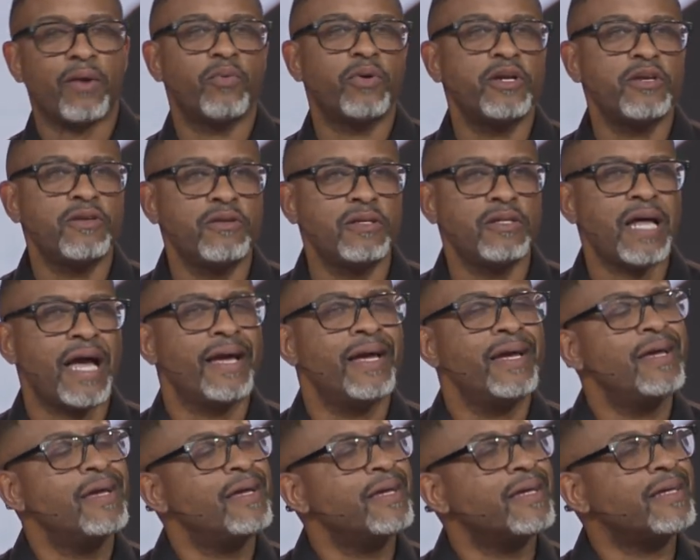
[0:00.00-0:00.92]
What do you like?
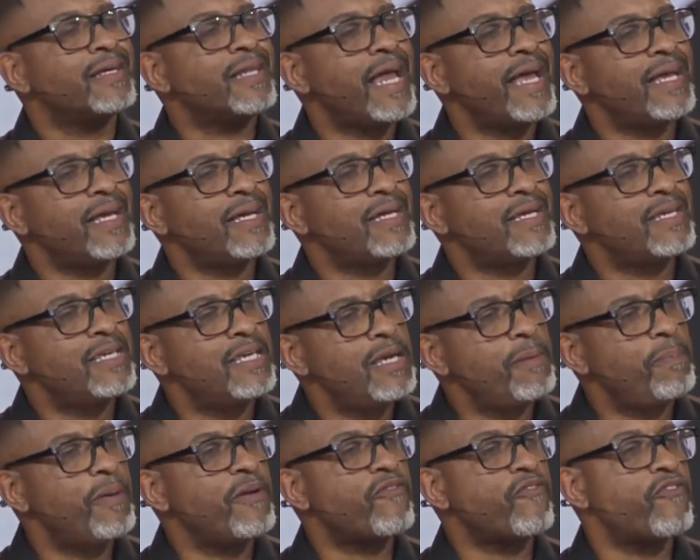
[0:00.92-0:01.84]
Like,
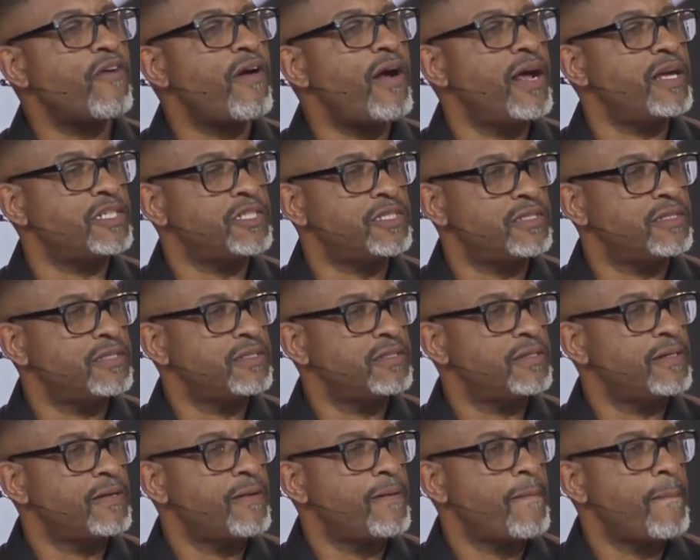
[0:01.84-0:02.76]
keep it fresh
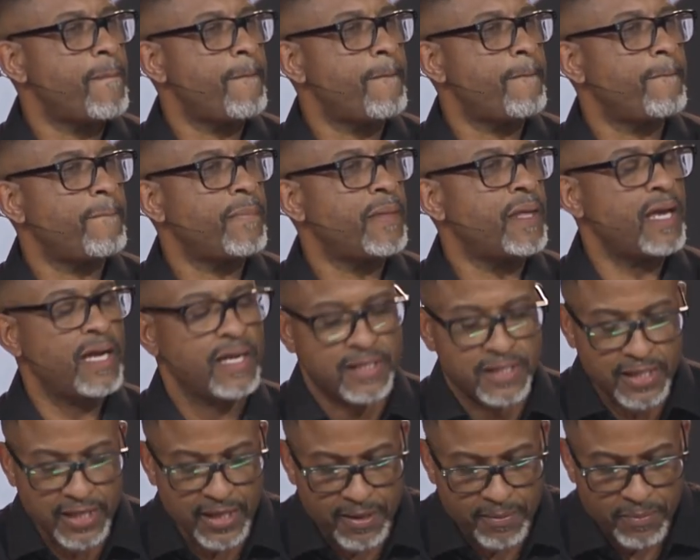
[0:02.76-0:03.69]
and
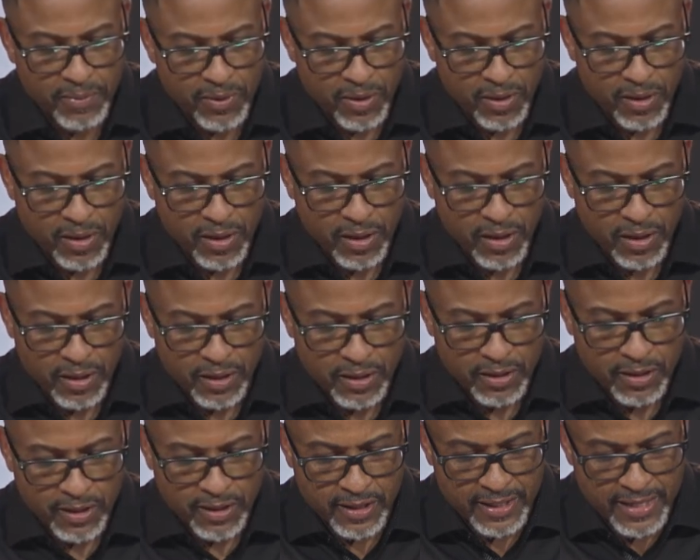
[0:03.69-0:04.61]
keep
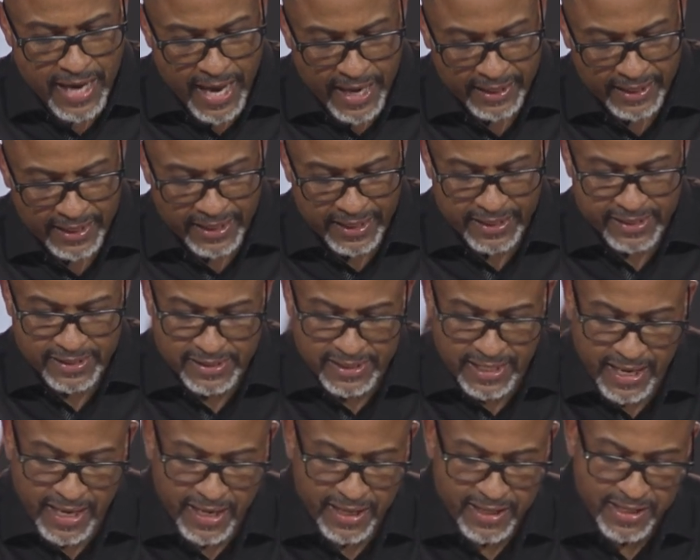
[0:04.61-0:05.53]
connected and
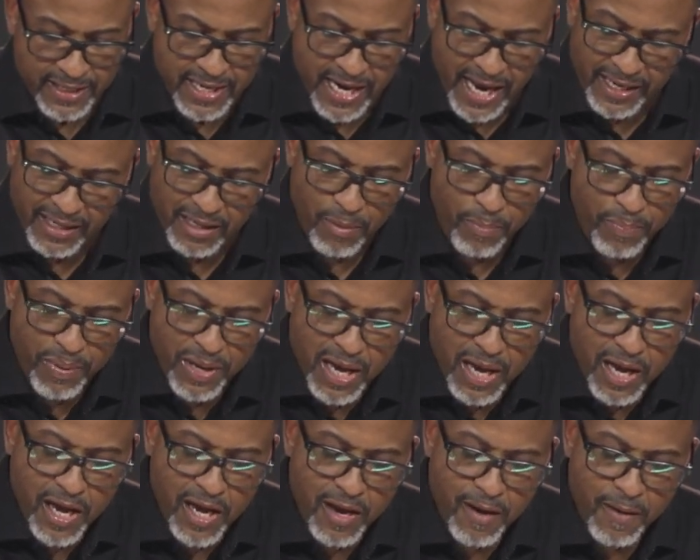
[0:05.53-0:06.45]
stay connected.
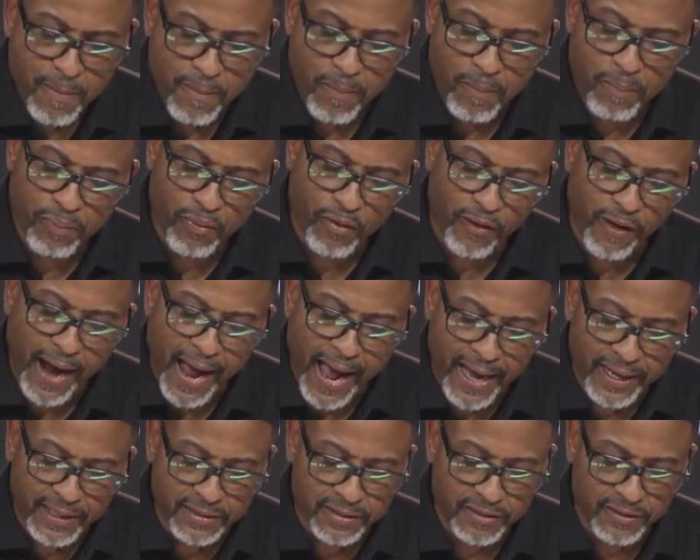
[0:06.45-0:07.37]
Be
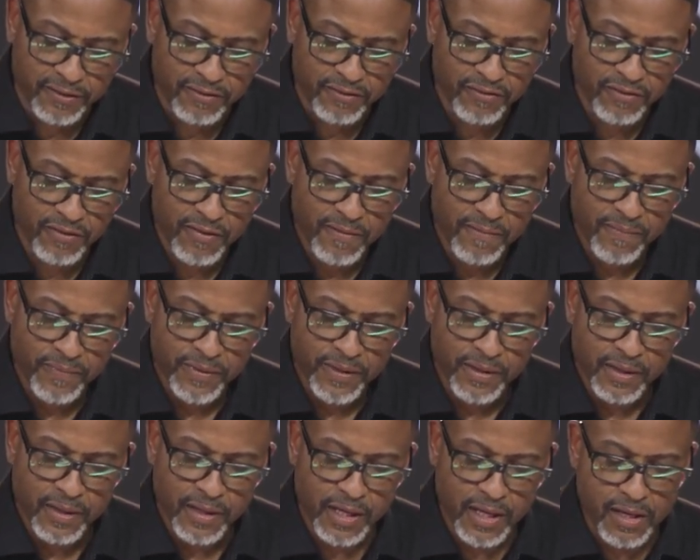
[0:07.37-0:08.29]
proactive
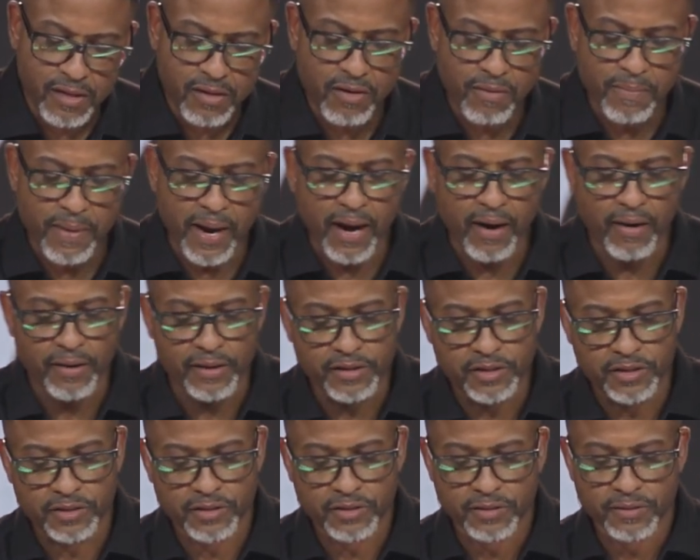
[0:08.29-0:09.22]
in your
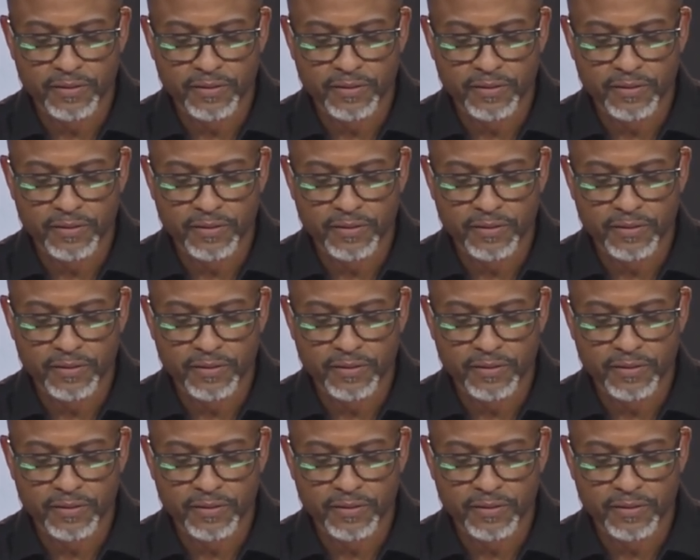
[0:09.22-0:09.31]
marriage.